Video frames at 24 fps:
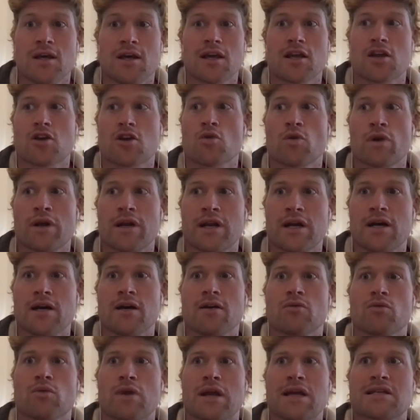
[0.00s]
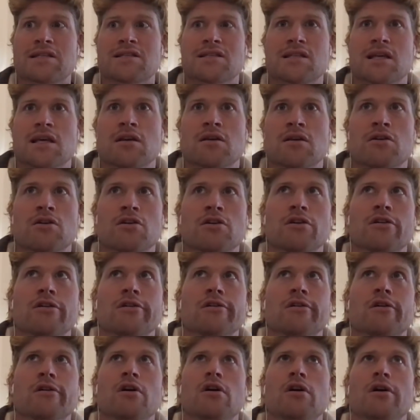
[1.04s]
Like Corinna raced in
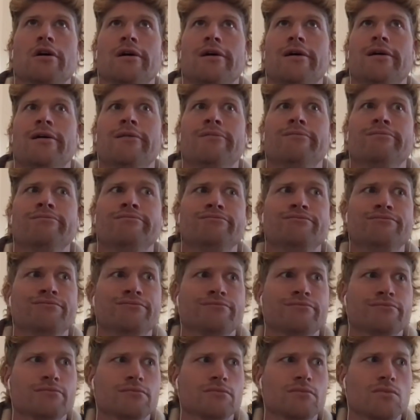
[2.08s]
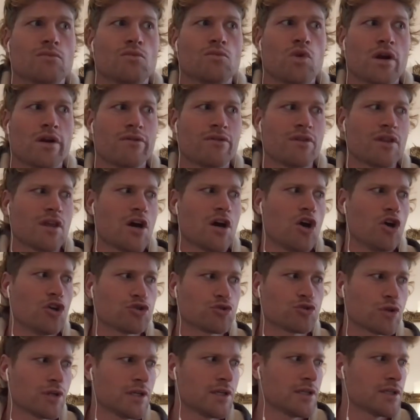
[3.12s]
her whatever the
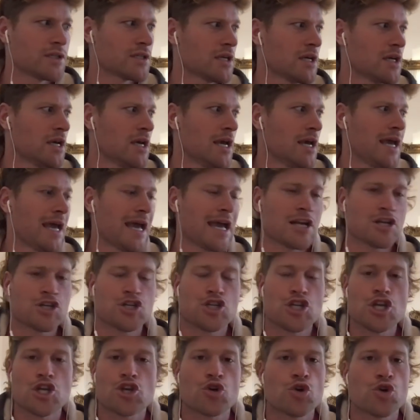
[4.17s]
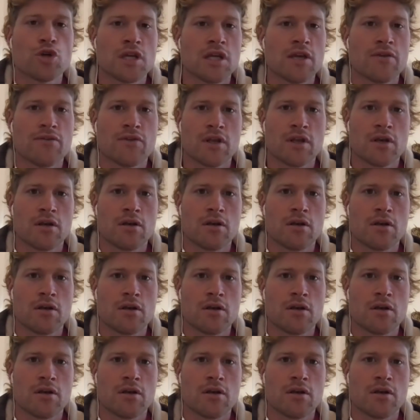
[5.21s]
ultras, and she couldn't even